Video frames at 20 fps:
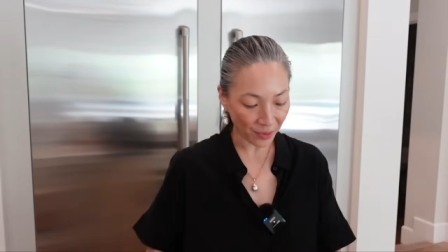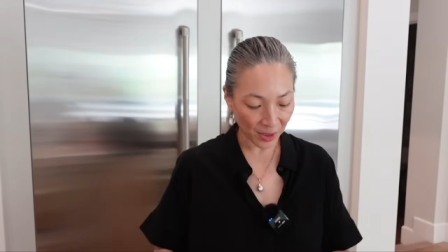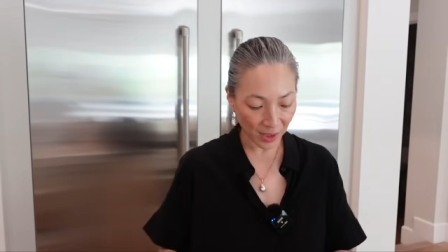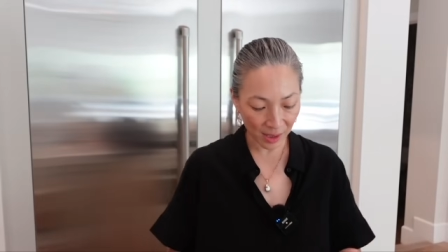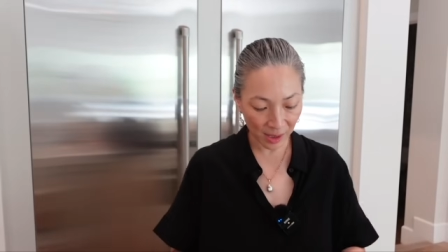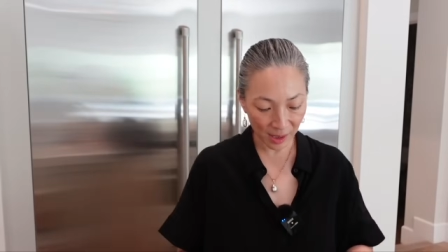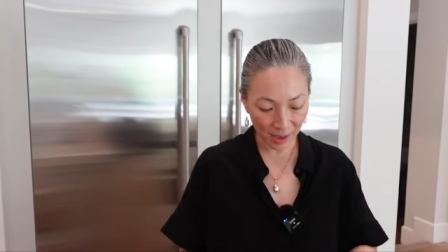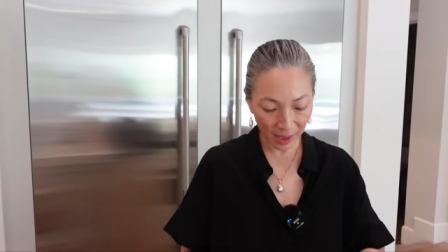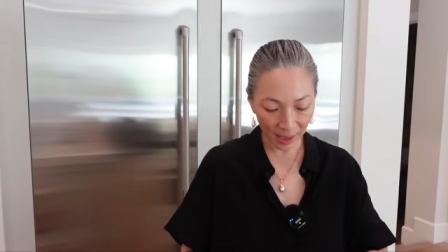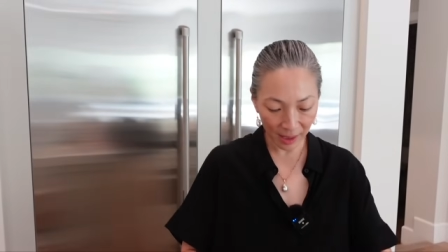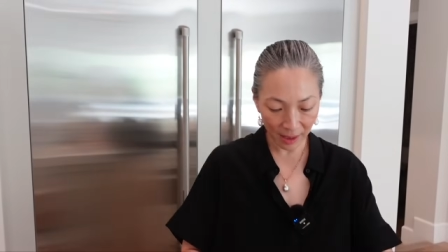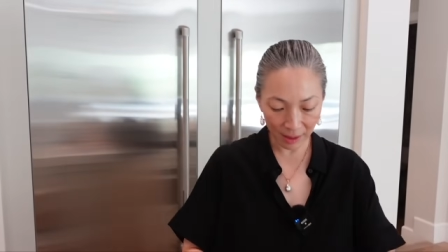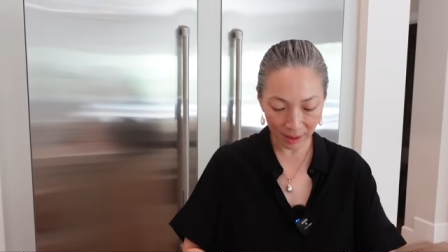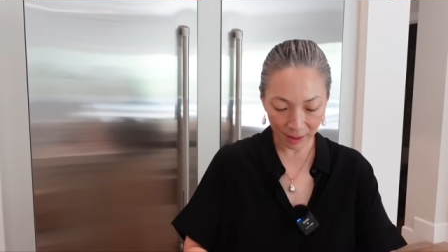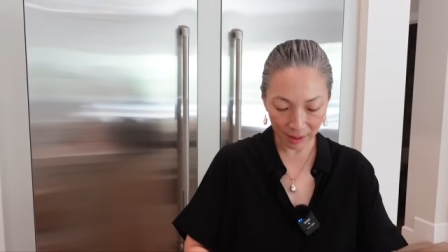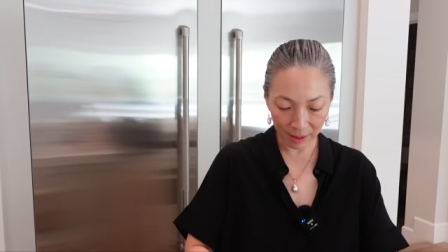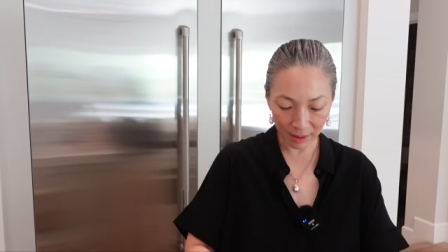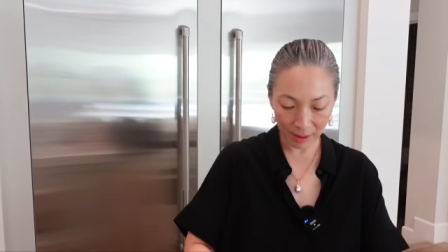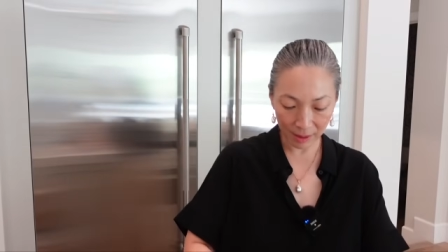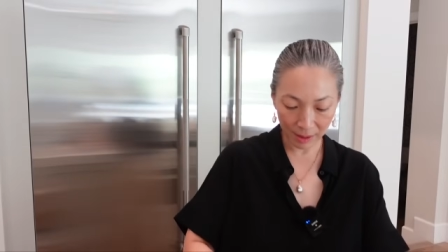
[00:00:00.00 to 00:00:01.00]

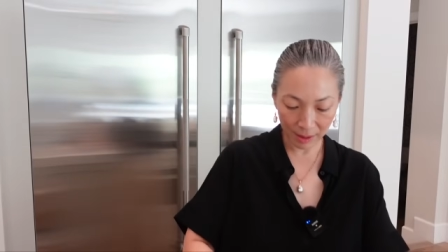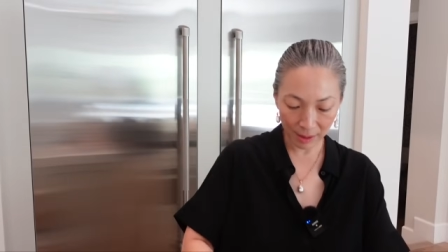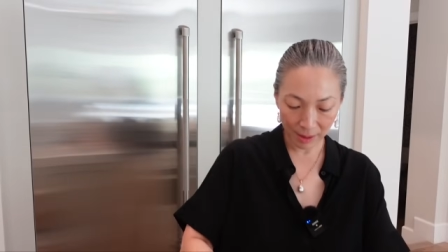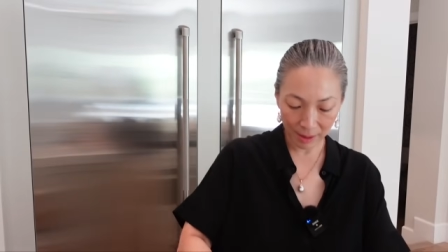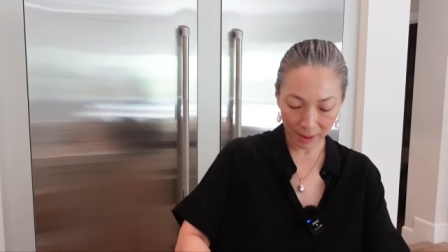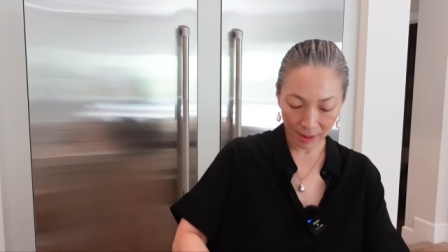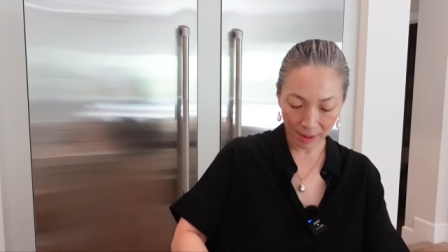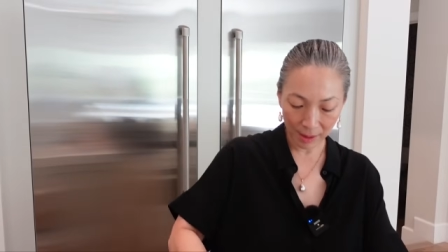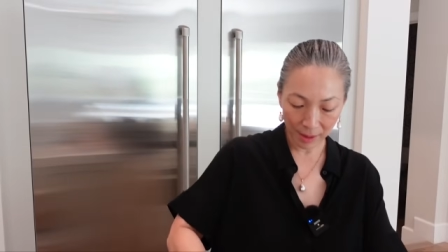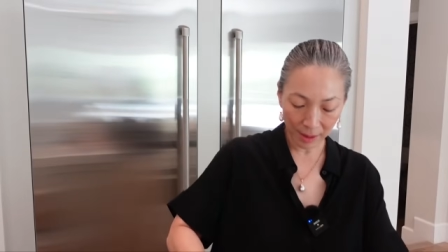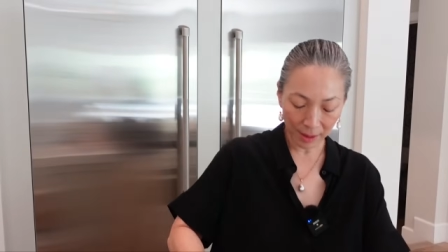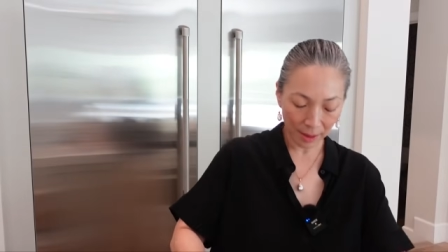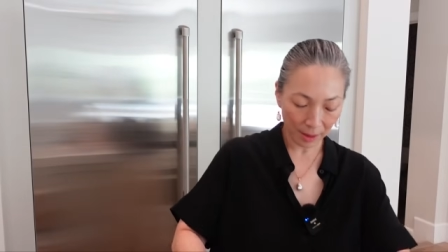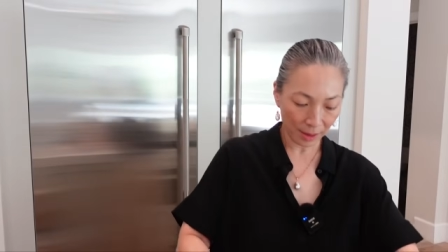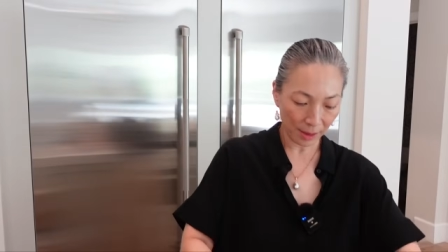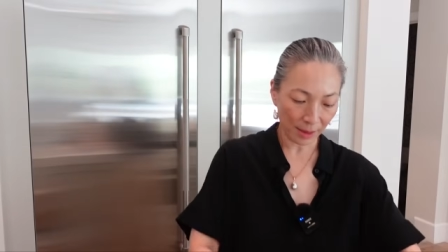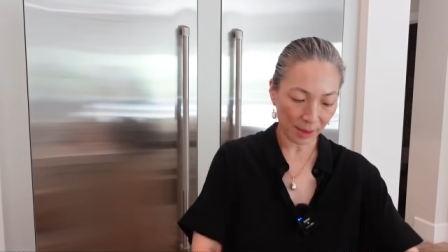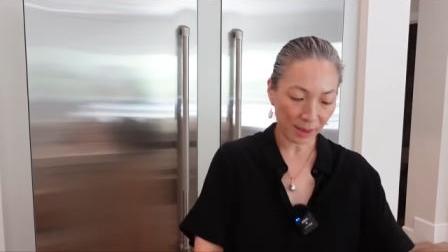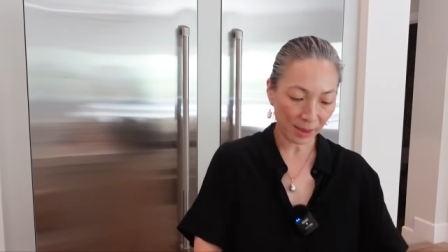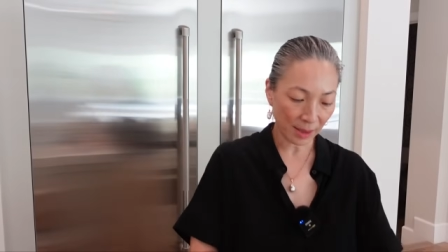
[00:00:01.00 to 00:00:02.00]
Skin
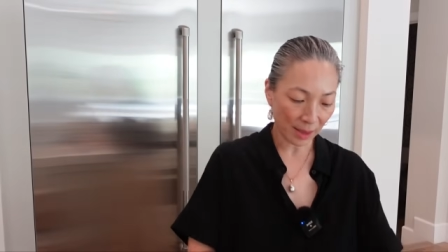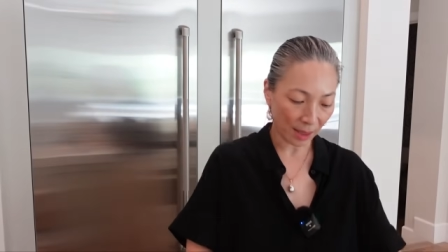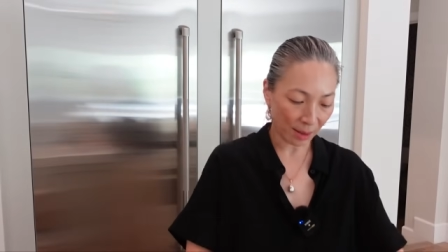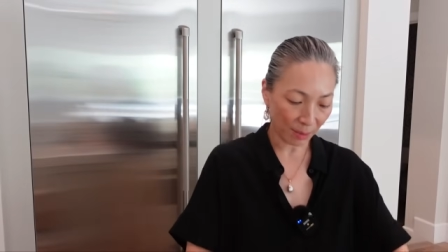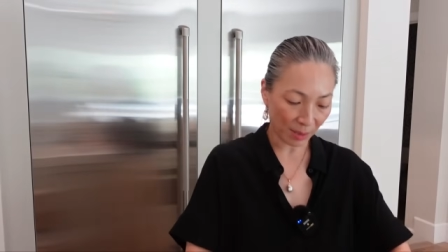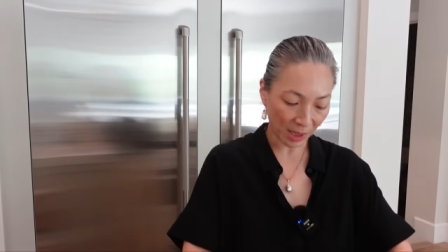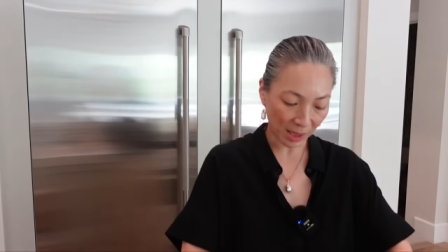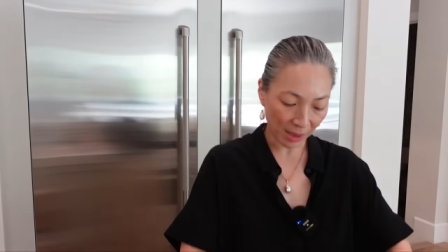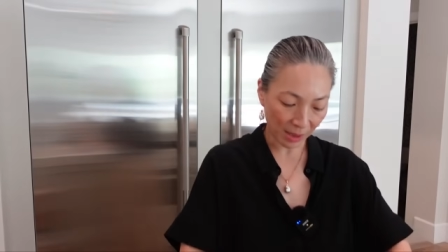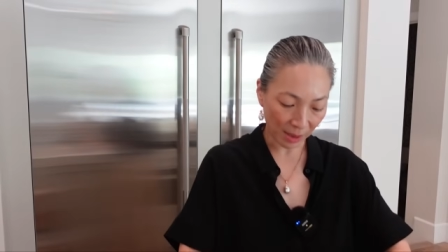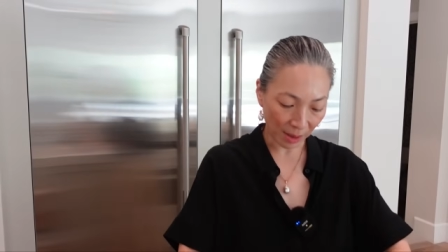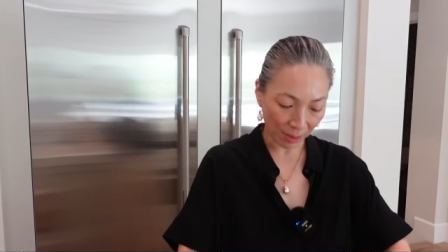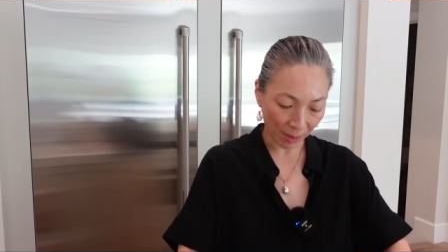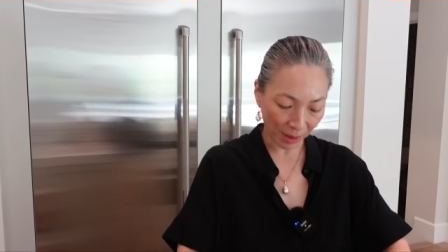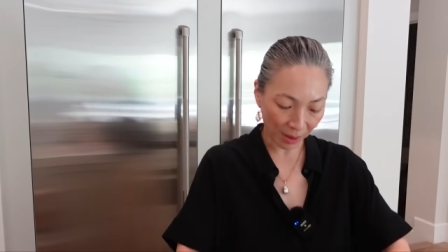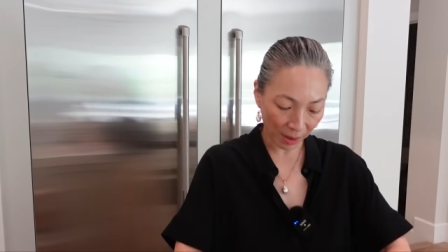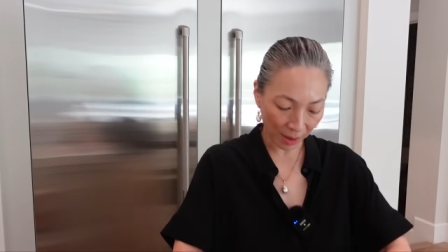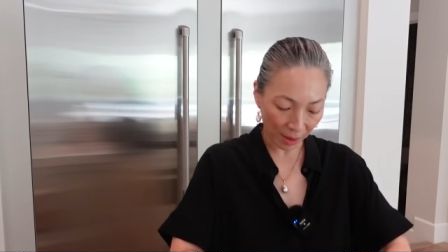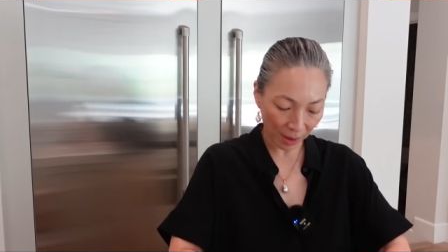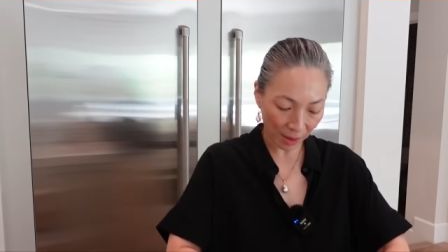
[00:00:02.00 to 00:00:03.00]
sent me
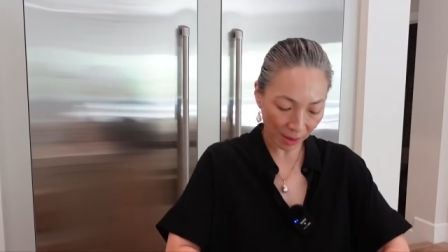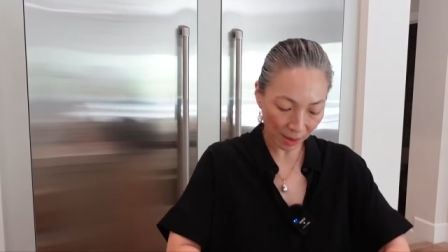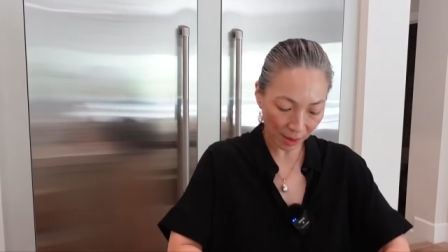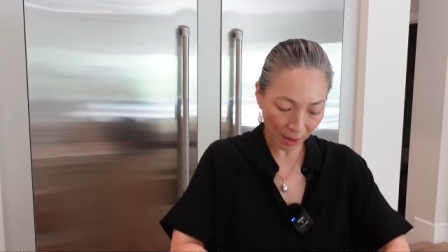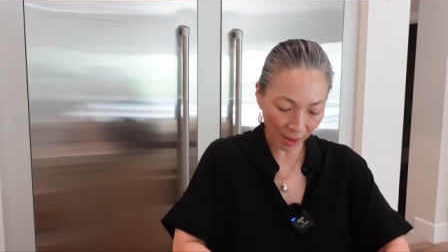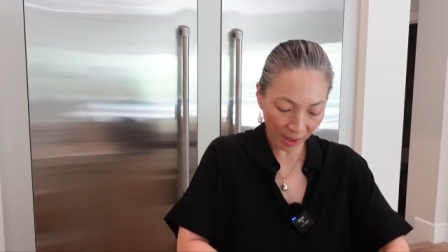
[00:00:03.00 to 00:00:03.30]
something.